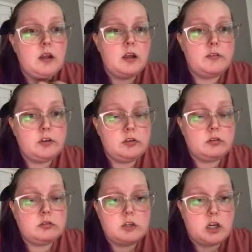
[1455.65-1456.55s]
if you're
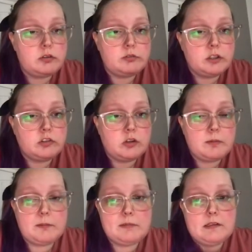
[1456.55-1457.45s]
not really trying to
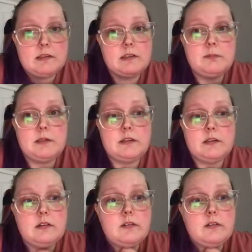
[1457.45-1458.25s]
make business expenses,